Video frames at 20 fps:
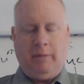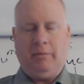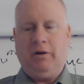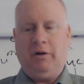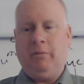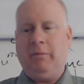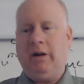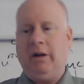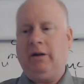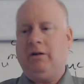going to
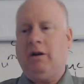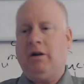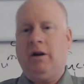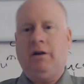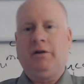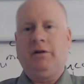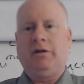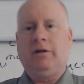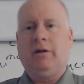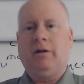make darn
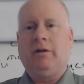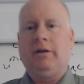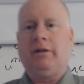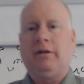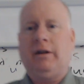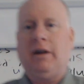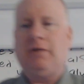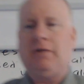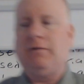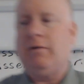sure that
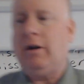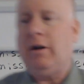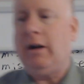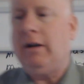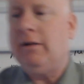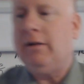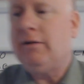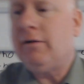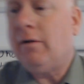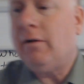that's right.
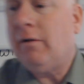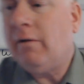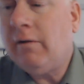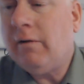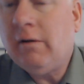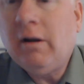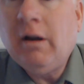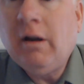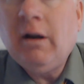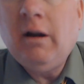So
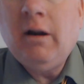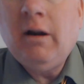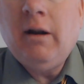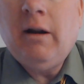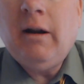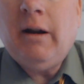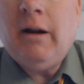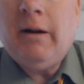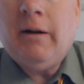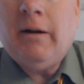
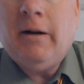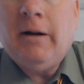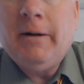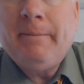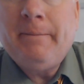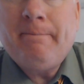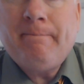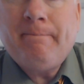hang on.